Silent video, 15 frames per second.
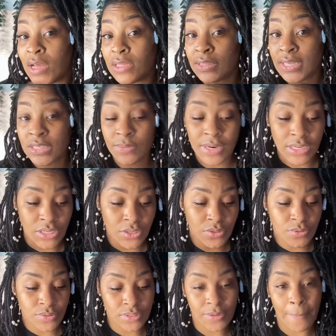that's what I
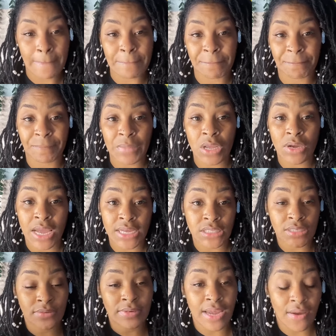use. Okay,
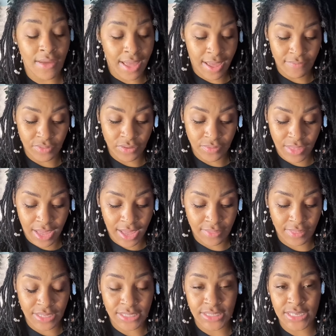so now after that,
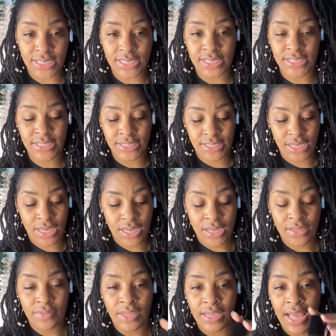this is
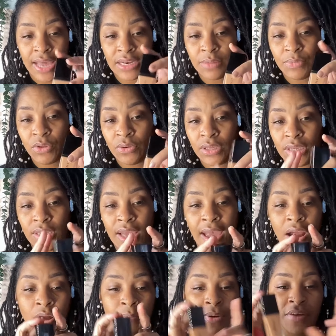the Yanni Beauty
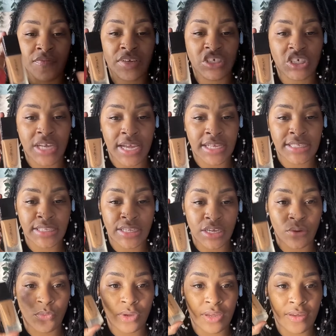Our Perfect Shades
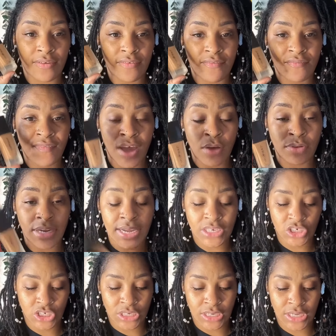Liquid
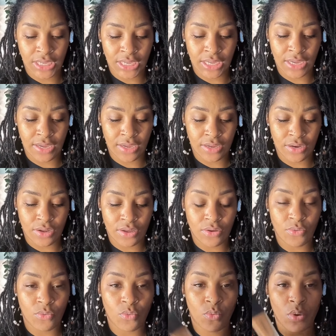Foundation in
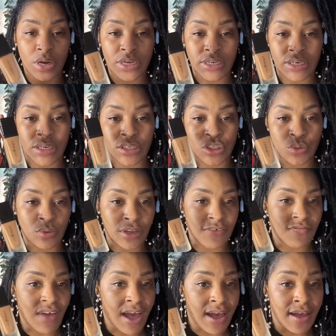
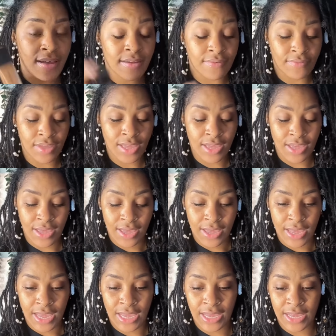125.
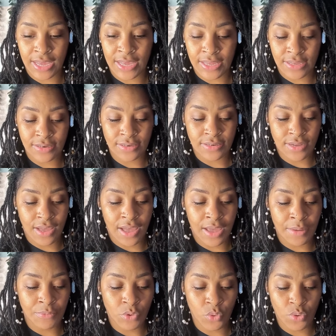And
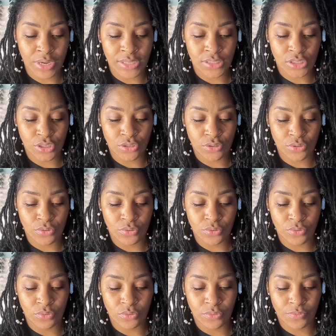I'm going
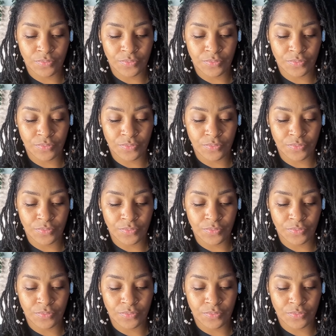to